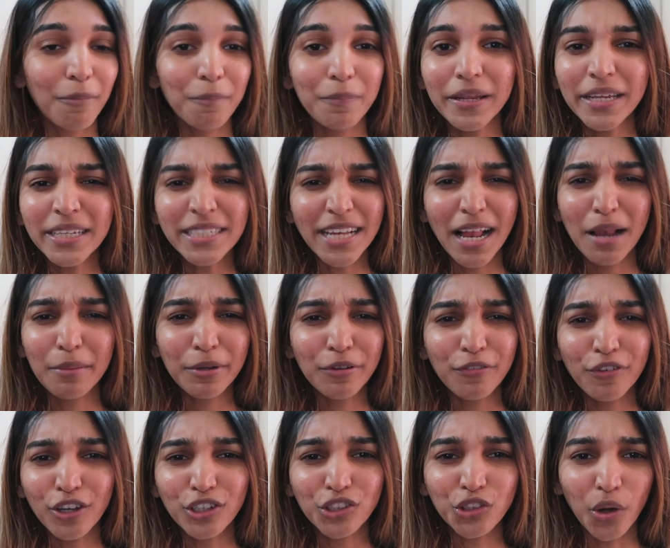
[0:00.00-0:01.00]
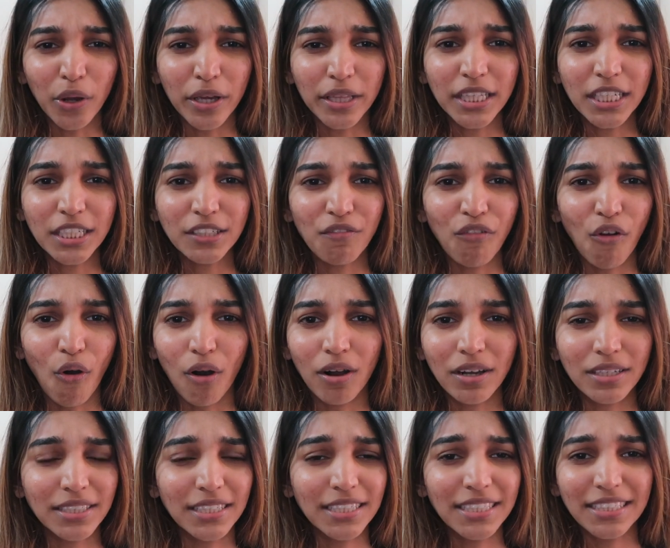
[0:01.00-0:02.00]
Please tell me if you're enjoying these
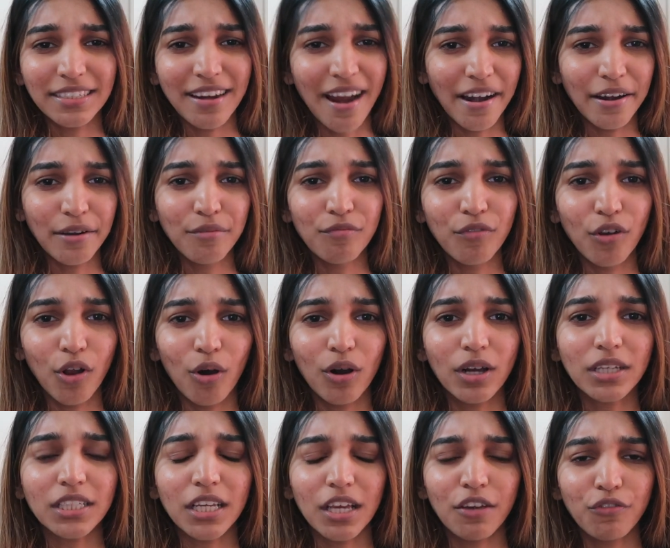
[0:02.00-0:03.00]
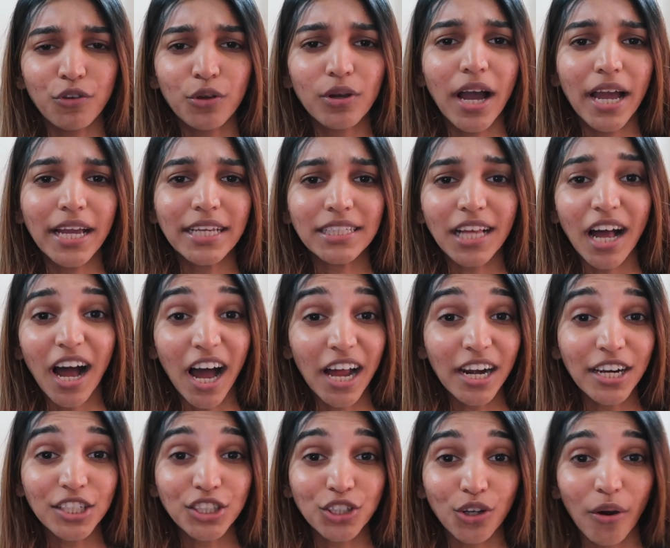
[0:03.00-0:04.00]
vlogs, these random vlogs. If you guys
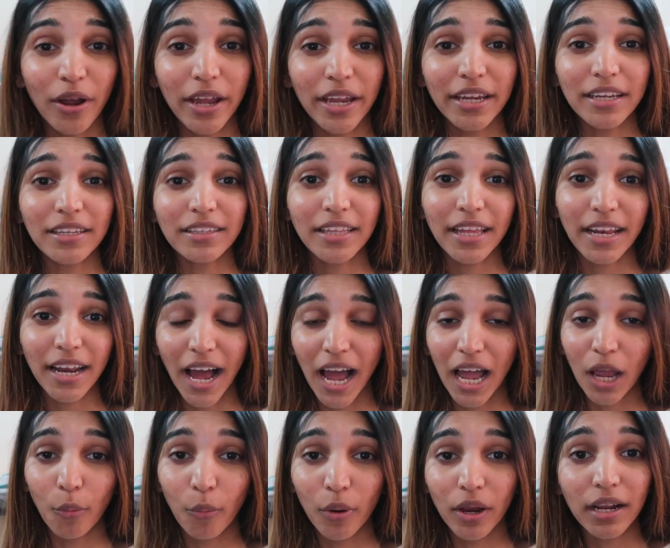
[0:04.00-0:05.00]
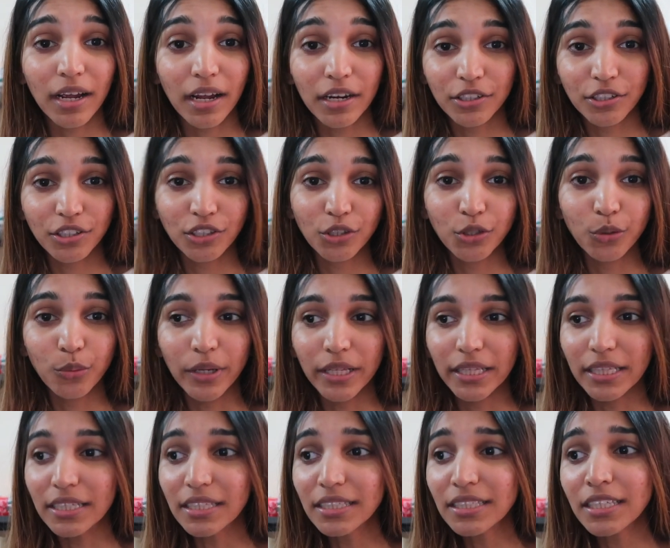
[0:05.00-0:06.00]
are enjoying it, then I will continue
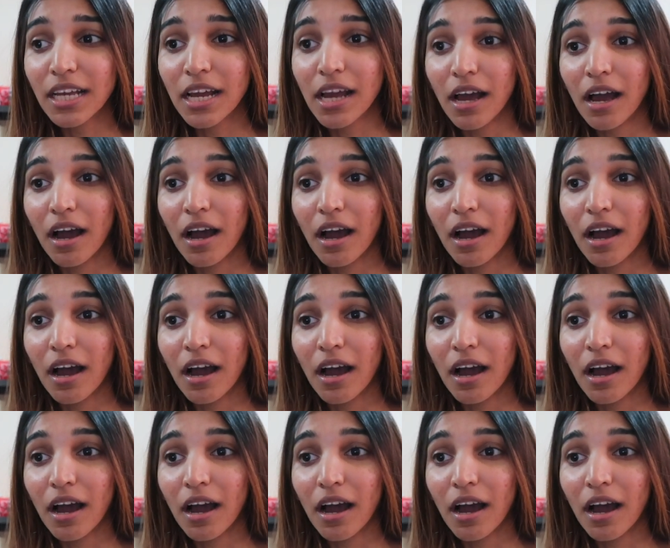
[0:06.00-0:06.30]
doing this.